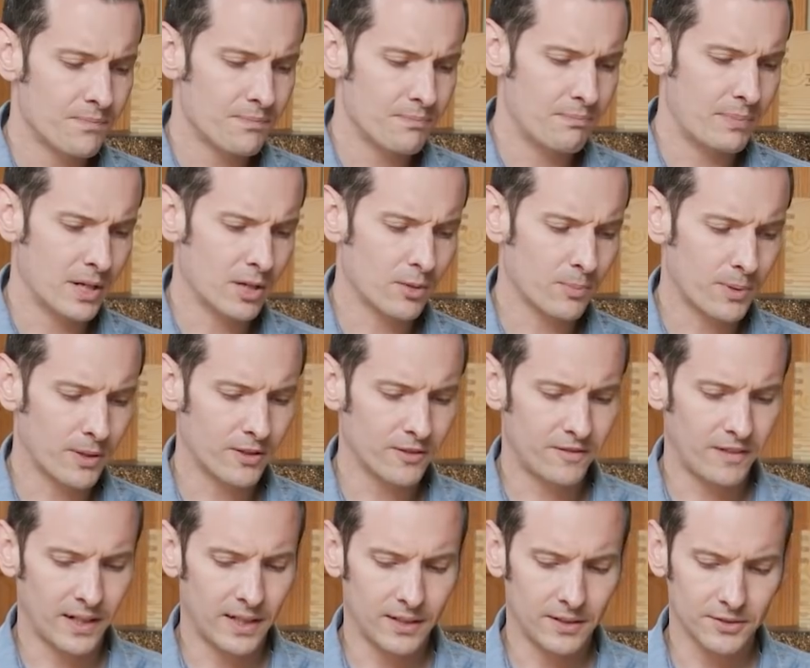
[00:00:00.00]
barrel
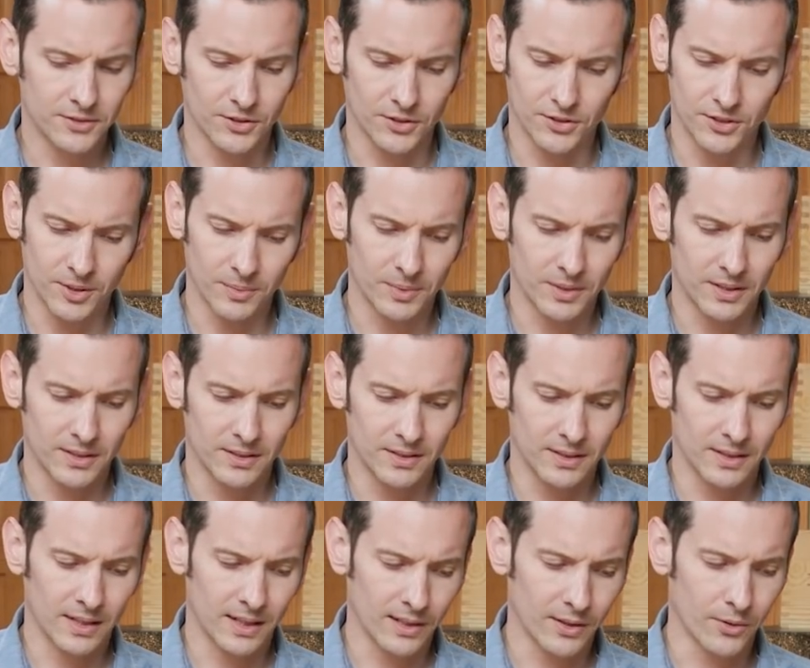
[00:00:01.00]
profiles is
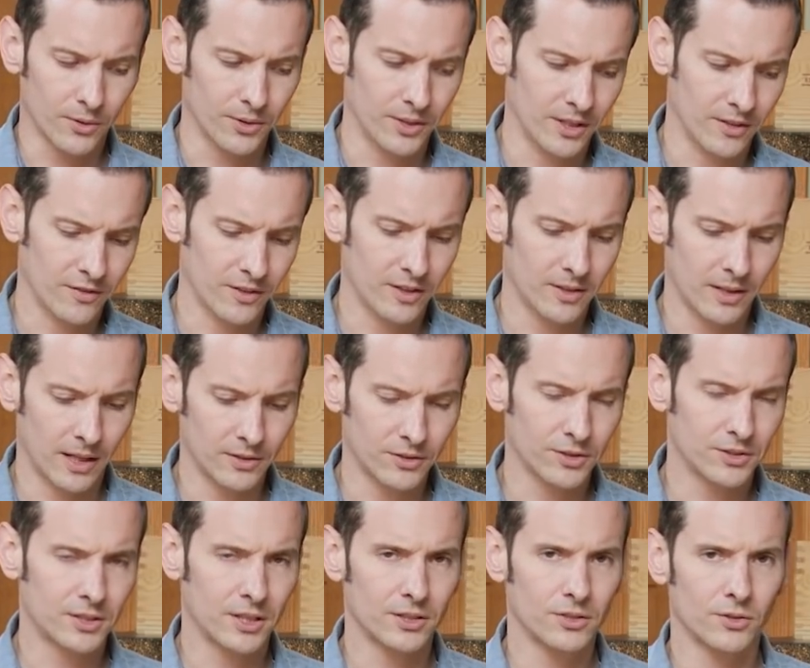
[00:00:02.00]
something a little different. I'll
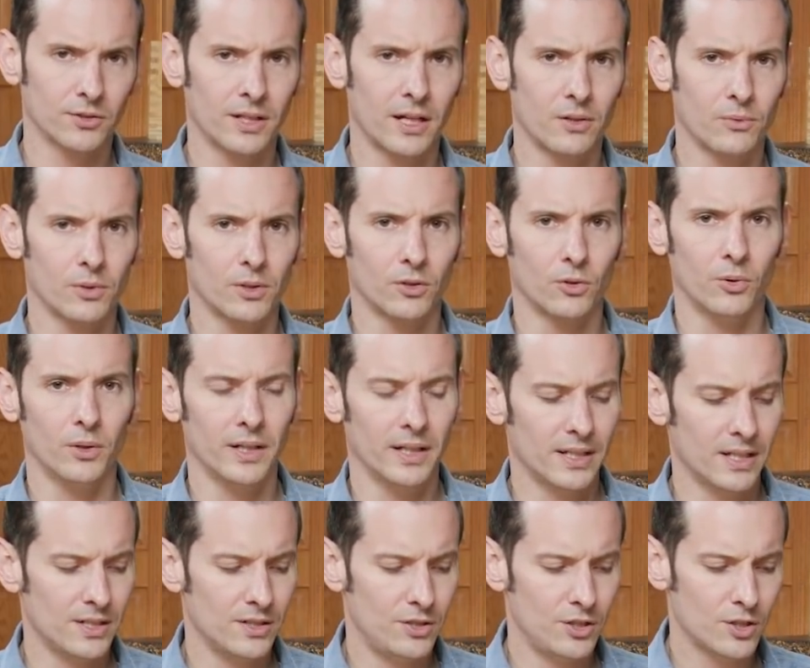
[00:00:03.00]
just touch on that real
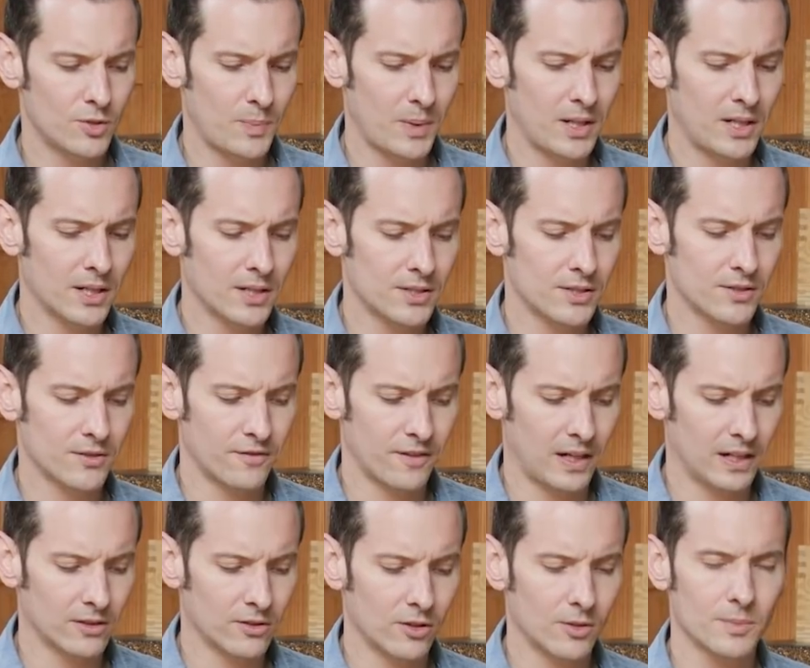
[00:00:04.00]
quick. Just because your
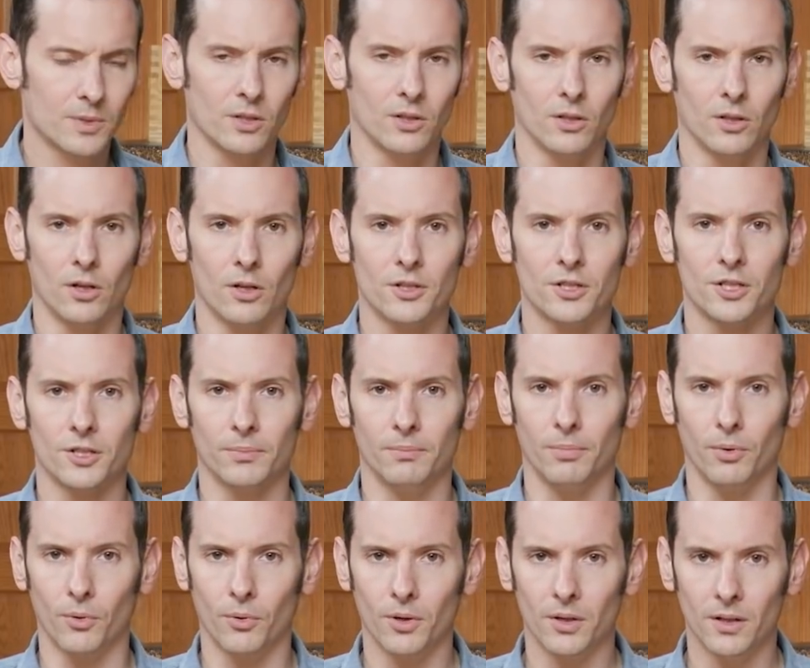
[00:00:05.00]
firearm's a larger
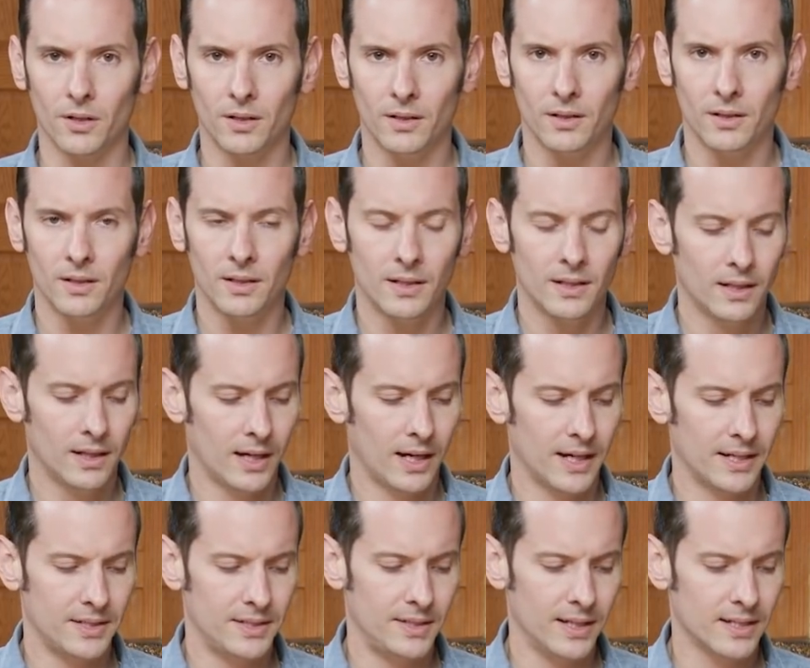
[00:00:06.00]
bore
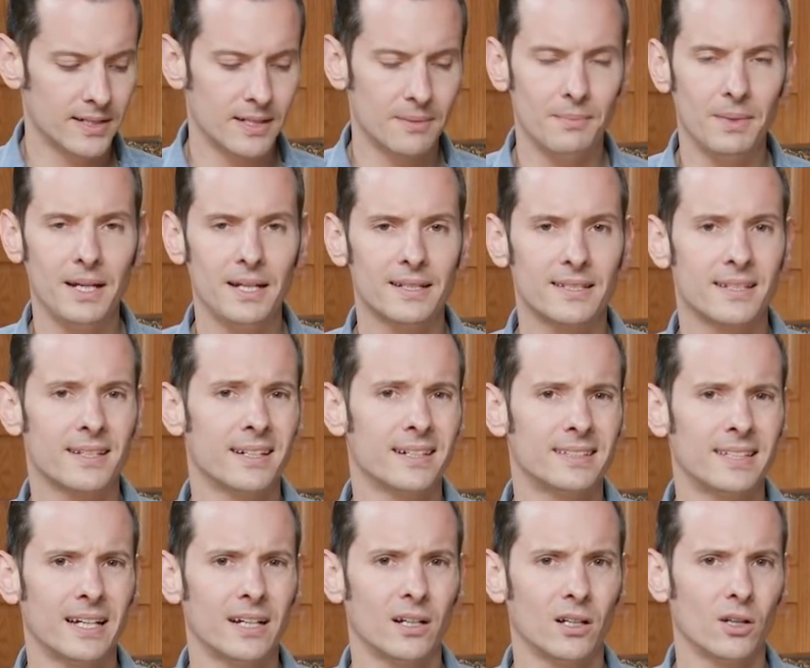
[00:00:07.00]
doesn't mean it's going
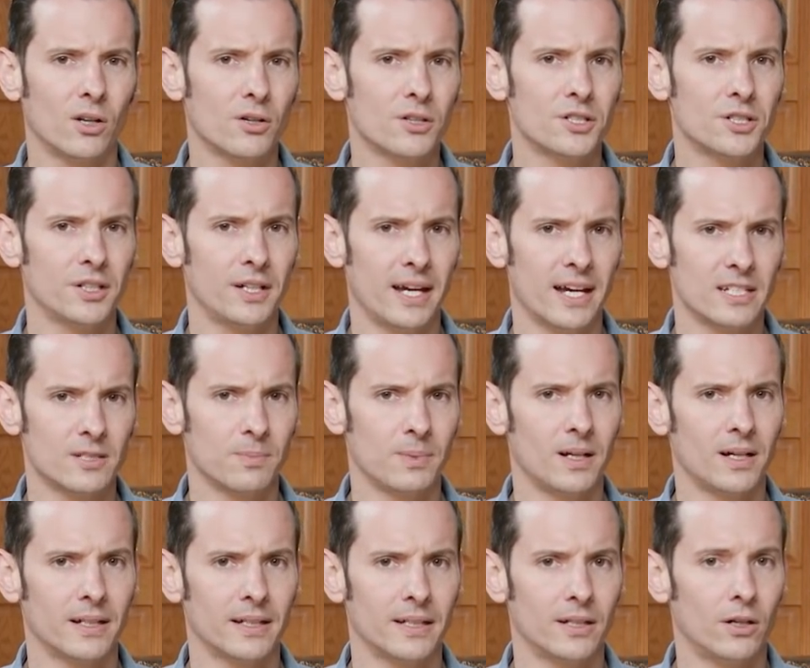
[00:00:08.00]
to take a larger gas
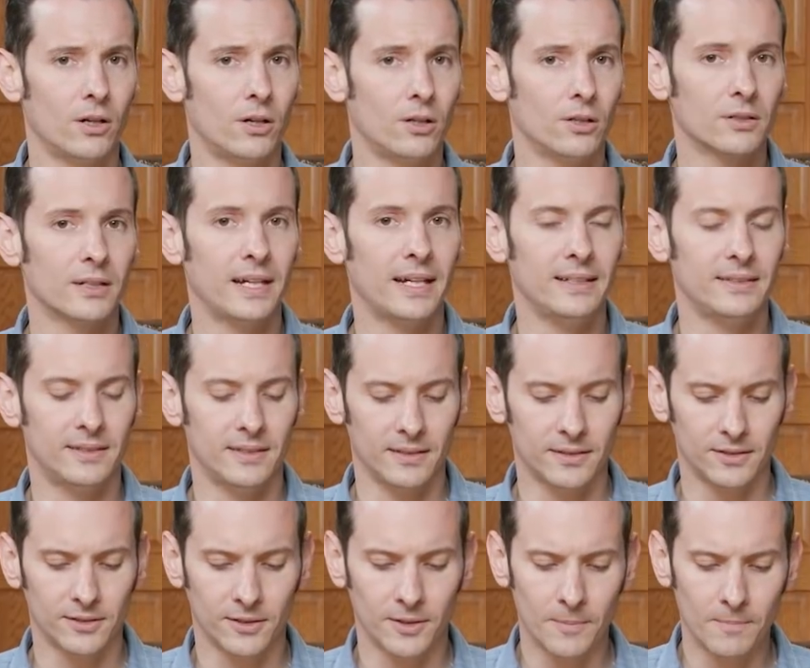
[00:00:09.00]
block in all
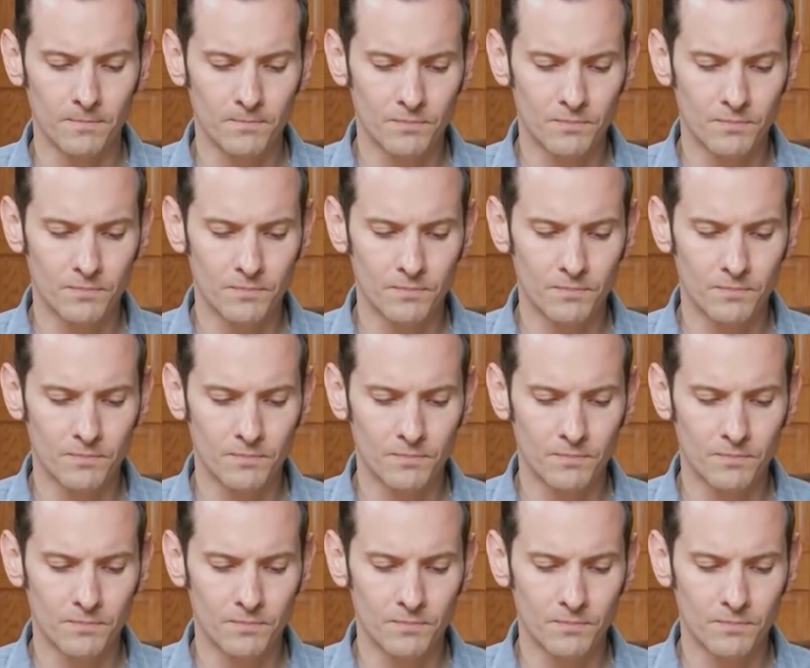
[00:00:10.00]
cases.